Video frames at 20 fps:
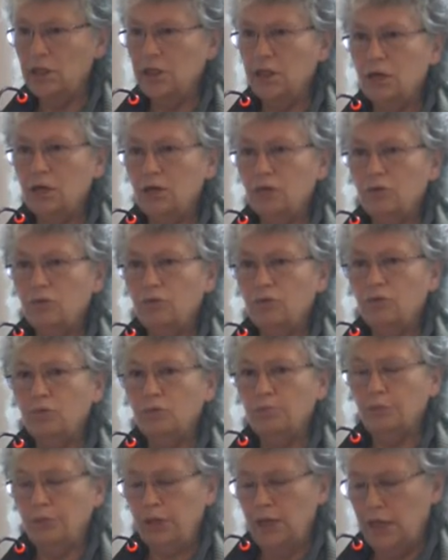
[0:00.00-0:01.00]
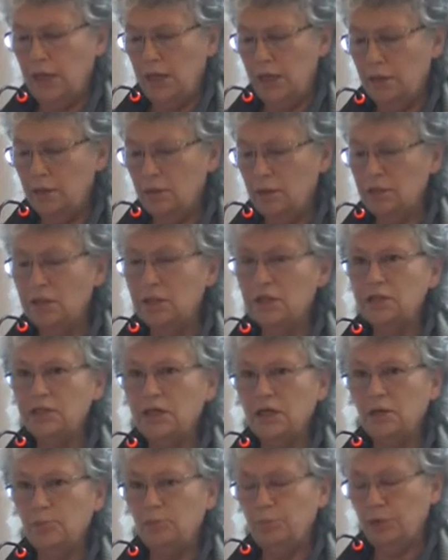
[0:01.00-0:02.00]
here, through
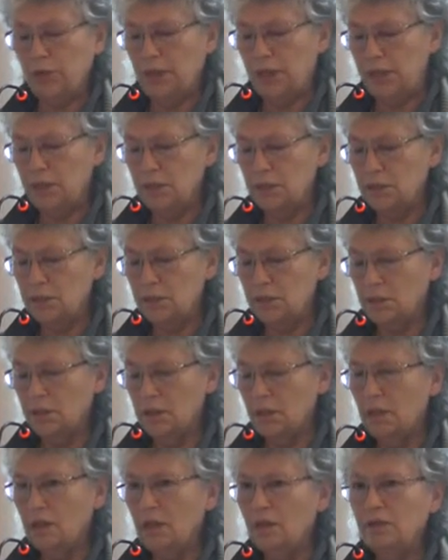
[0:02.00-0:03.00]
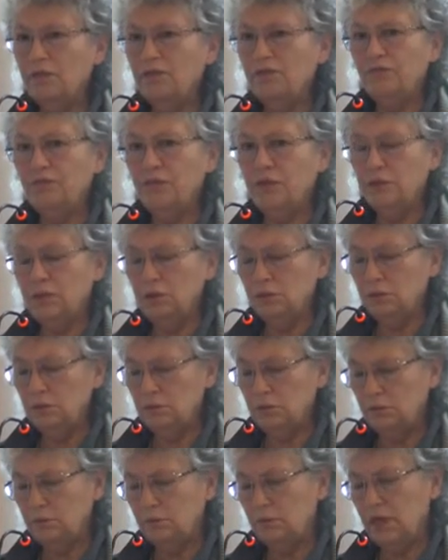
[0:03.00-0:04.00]
detailed plans in the
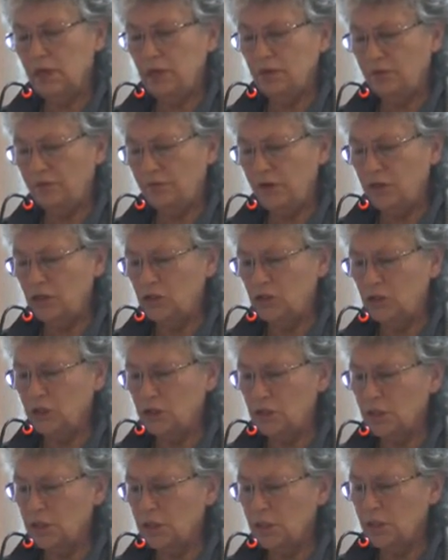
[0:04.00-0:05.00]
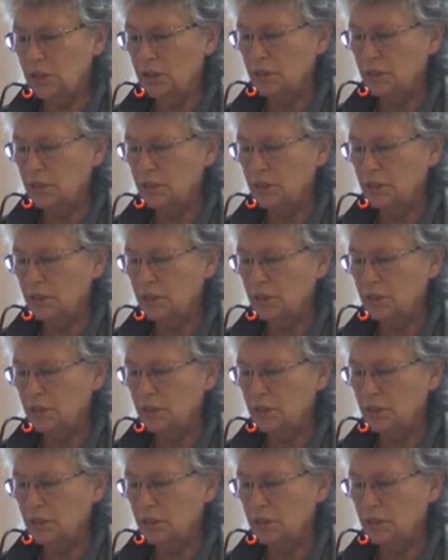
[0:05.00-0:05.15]
field, elevations,